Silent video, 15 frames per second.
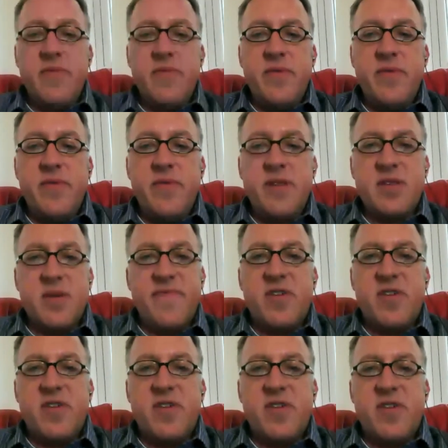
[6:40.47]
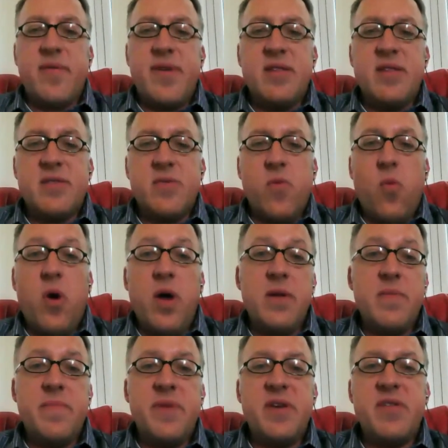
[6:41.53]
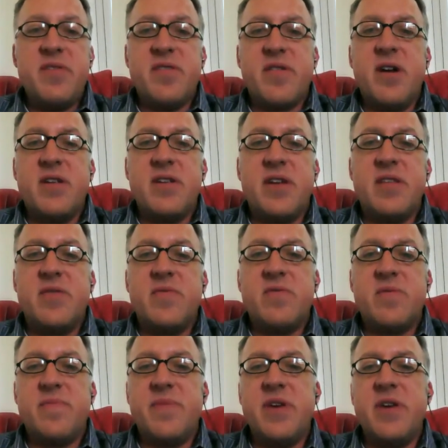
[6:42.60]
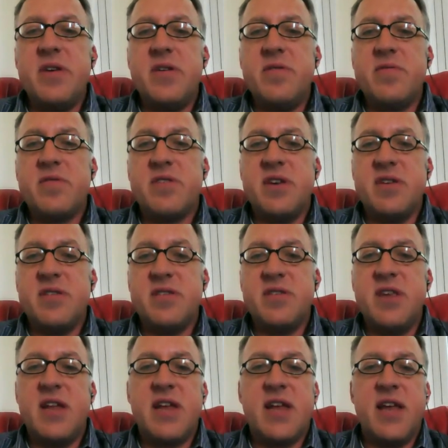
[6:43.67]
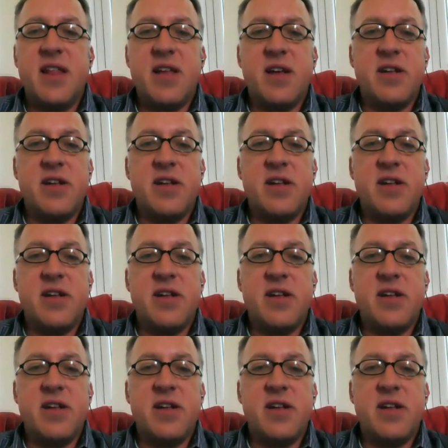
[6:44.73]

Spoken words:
had something very similar where we had one piece of content that was being used as dedicated